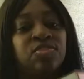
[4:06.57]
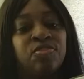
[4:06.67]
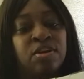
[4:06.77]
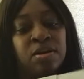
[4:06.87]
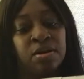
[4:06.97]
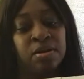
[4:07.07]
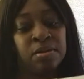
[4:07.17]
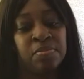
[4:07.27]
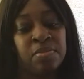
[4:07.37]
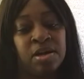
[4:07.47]

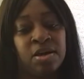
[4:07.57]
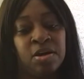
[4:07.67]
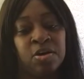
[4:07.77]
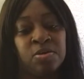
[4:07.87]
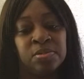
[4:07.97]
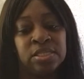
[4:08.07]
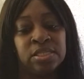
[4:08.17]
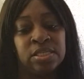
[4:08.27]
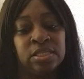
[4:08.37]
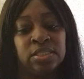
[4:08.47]
from Home
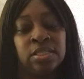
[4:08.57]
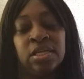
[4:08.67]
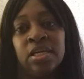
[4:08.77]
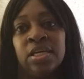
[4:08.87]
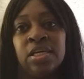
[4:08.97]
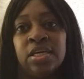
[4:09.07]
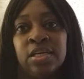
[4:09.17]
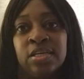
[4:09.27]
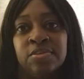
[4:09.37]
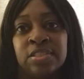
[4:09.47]
Goods,
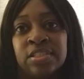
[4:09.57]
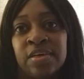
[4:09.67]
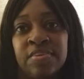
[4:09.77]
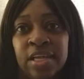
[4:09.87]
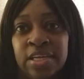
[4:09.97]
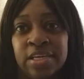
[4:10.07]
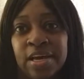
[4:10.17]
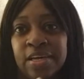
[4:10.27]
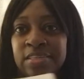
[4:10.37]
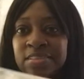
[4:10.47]
and it was
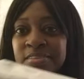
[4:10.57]
$7.99.